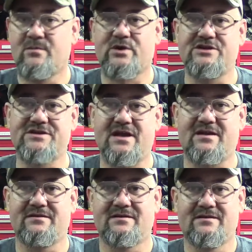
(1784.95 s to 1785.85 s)
Appreciate
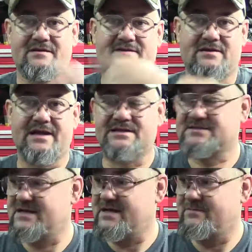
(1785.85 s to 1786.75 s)
it. Till next
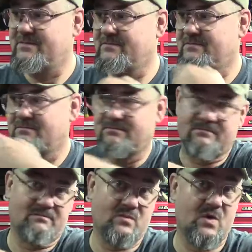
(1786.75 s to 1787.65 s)
time.
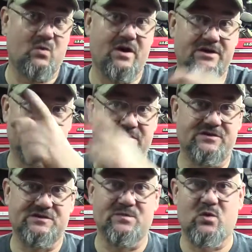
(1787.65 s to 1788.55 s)
And we're going to show
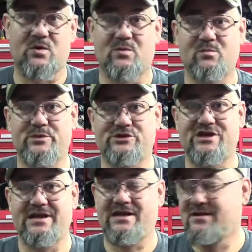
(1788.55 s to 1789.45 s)
you some more
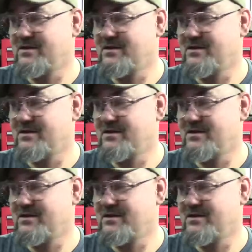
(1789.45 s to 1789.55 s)
machining